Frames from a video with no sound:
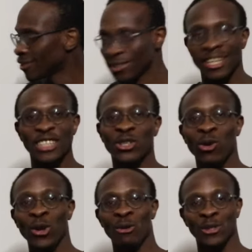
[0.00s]
That's the
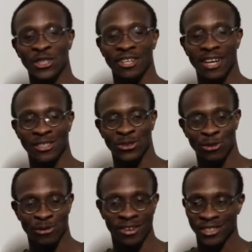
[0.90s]
only one she has so
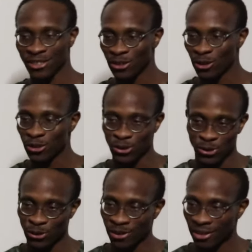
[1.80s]
far. She's gotten
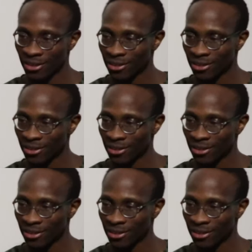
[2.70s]
so far.